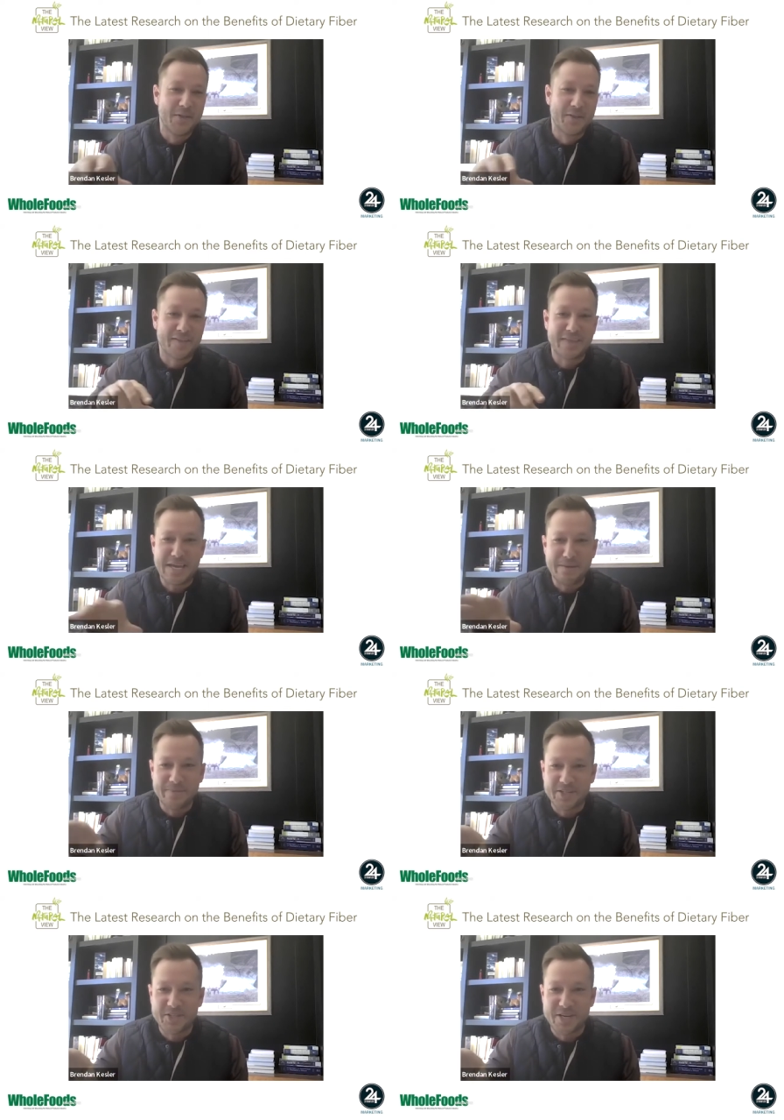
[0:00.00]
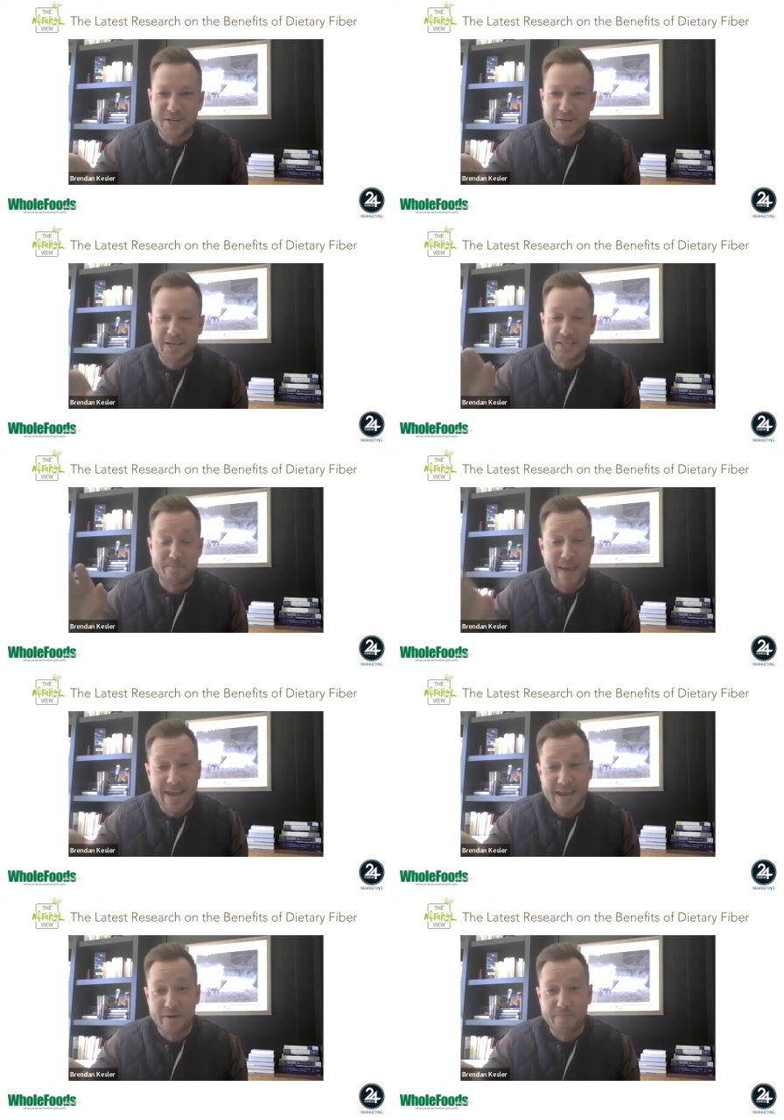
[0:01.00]
The theme this year is
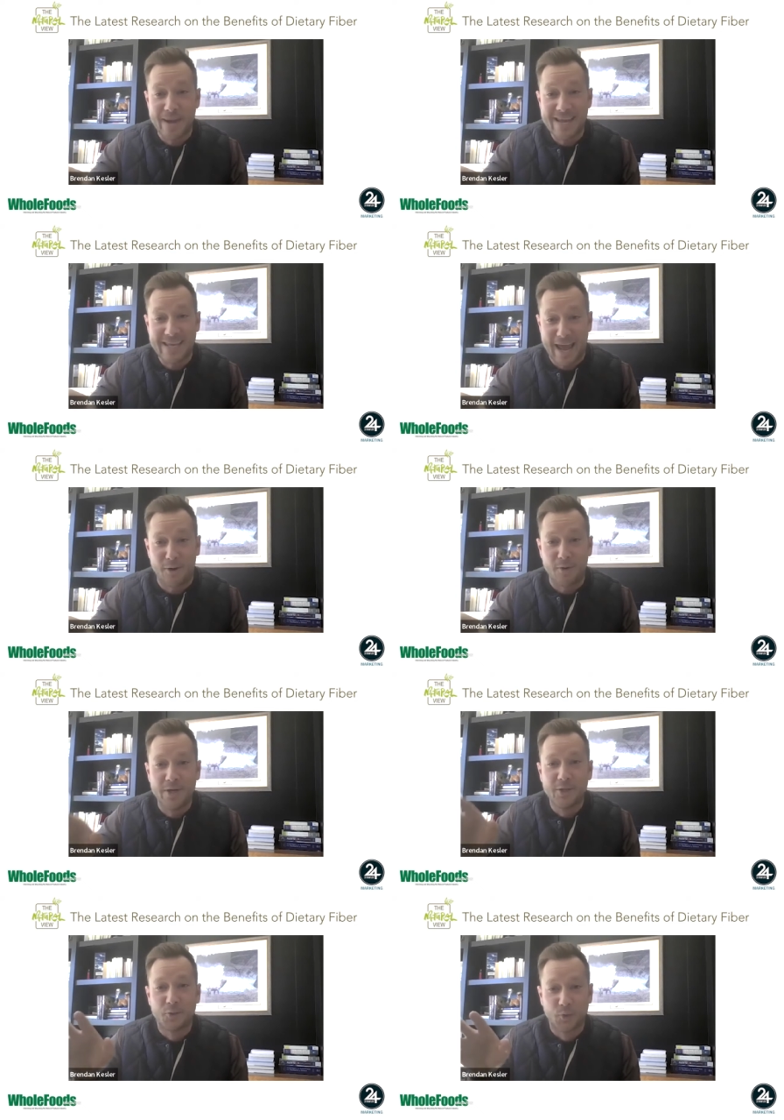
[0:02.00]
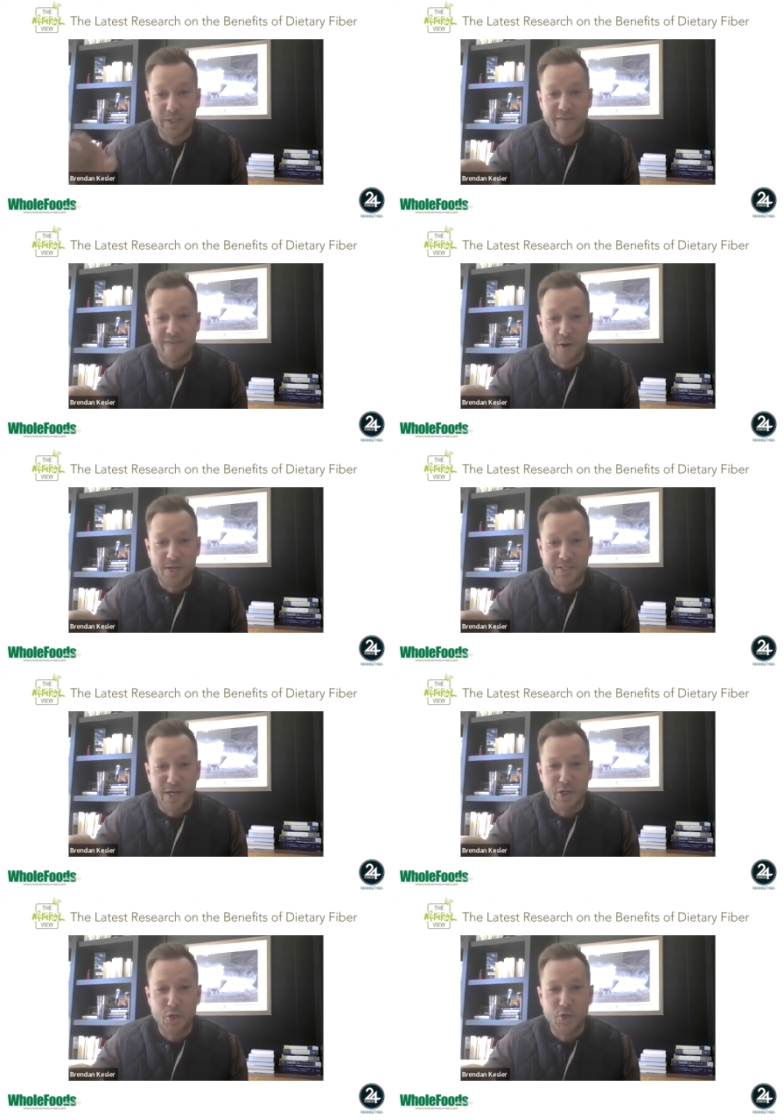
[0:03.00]
make every bite count, really focused
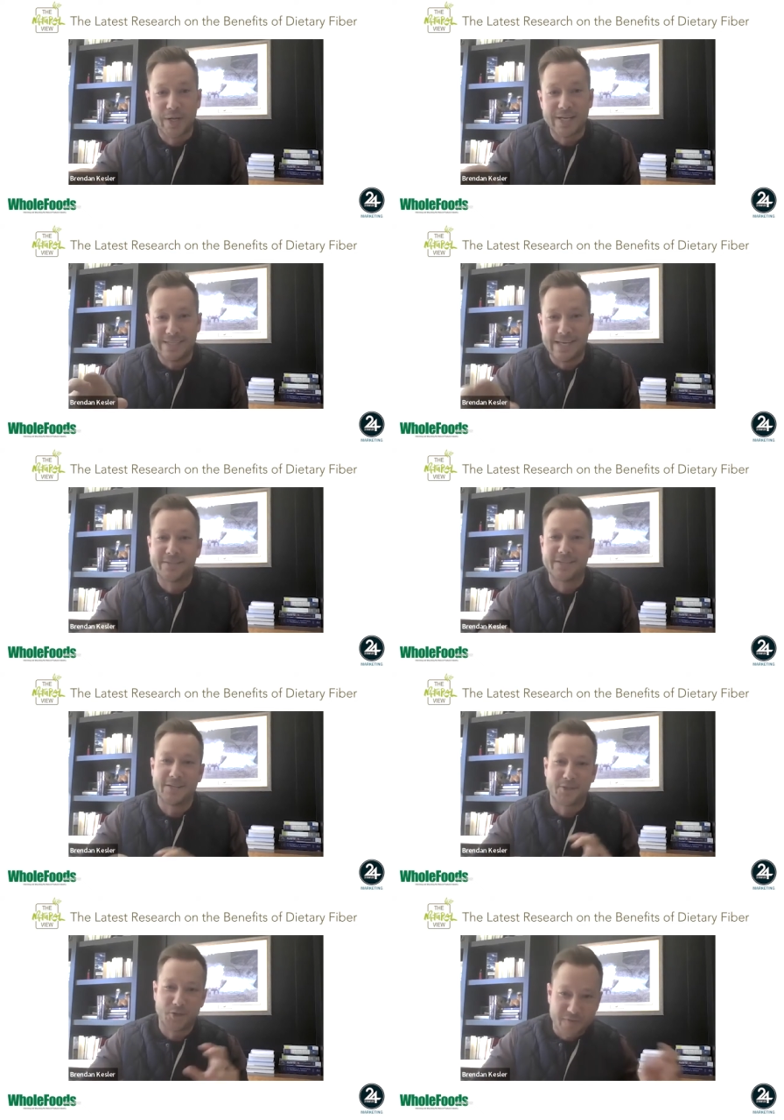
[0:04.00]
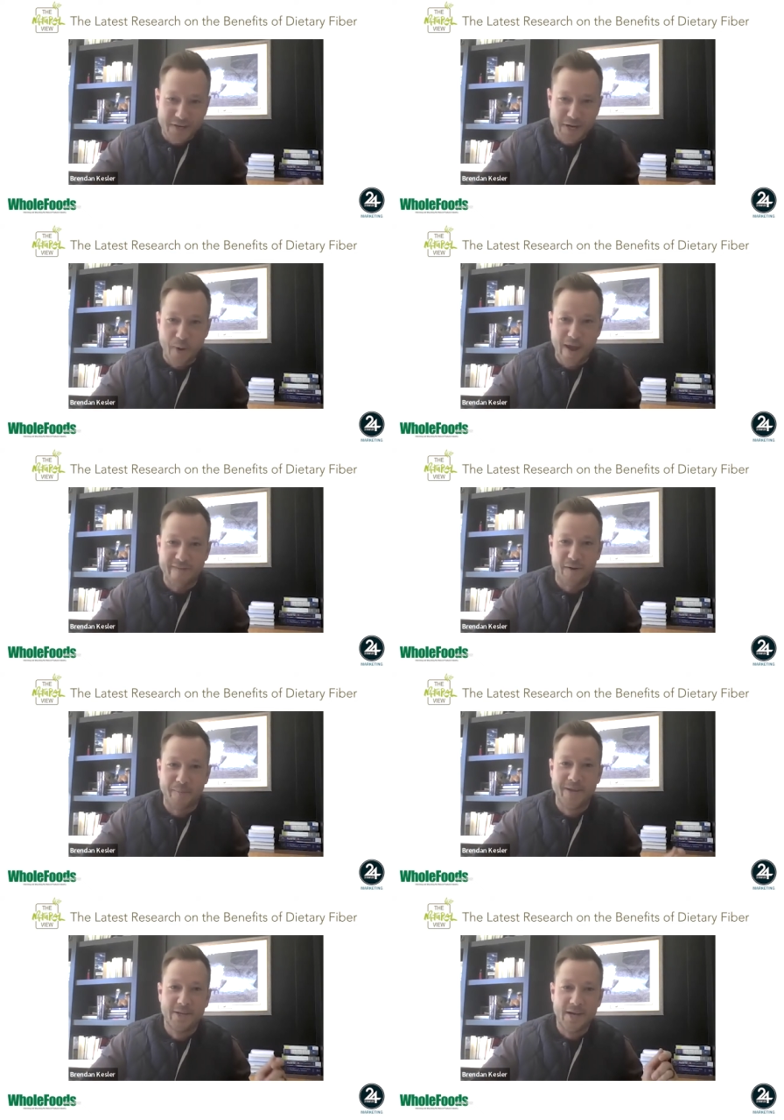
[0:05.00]
on nutrient density. So shifting away
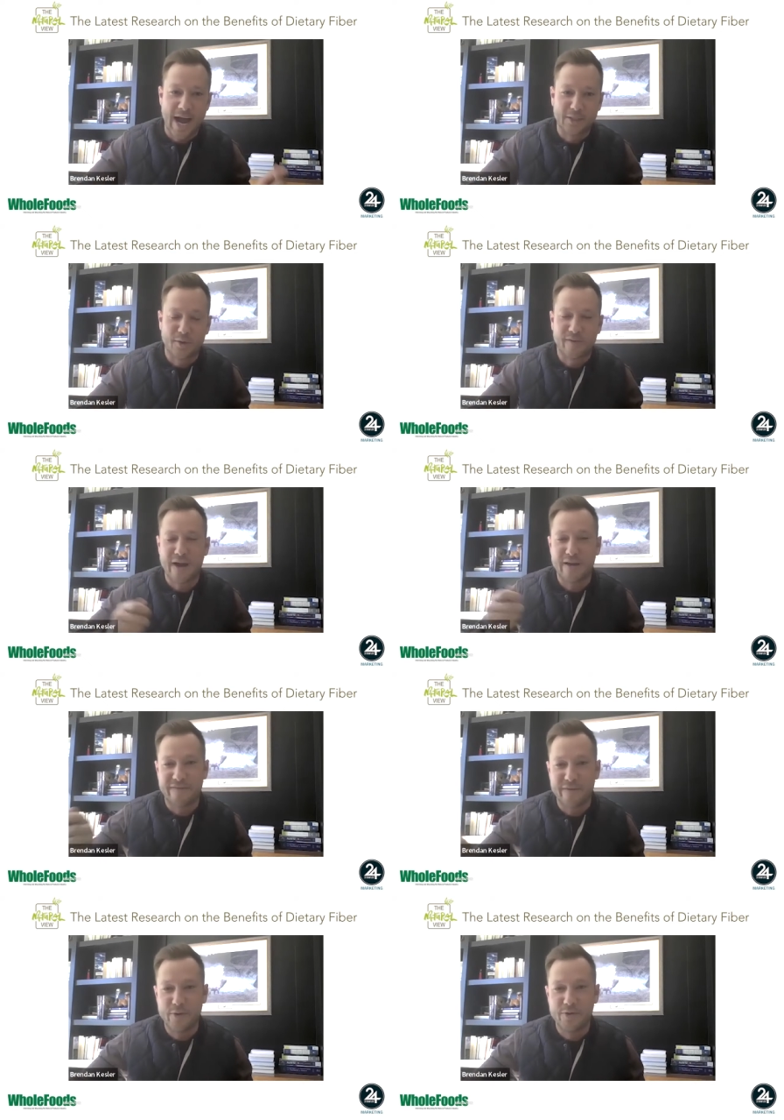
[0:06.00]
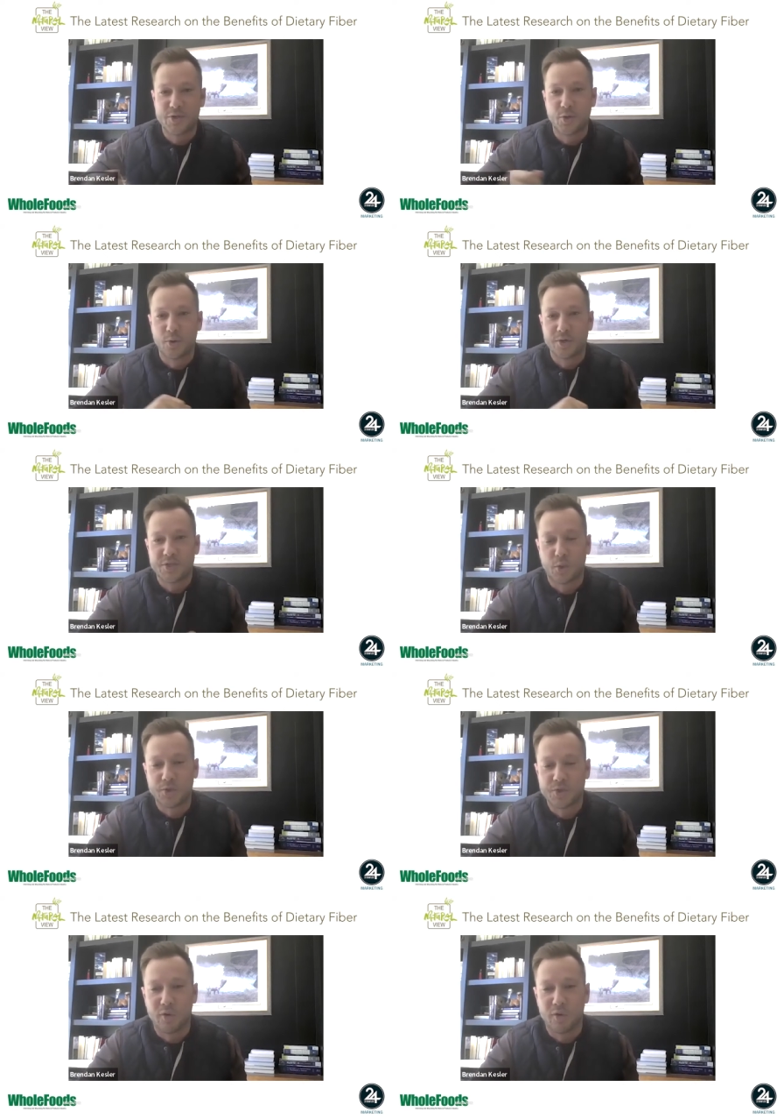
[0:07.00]
from highly refined foods towards
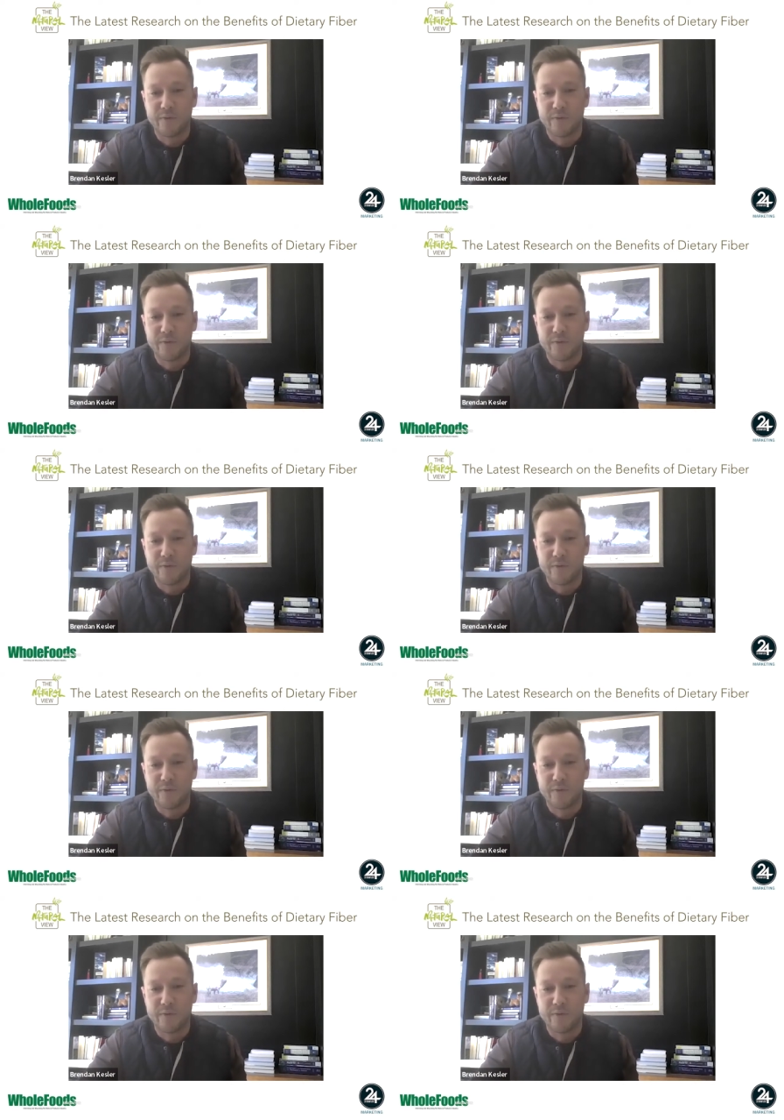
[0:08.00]
whole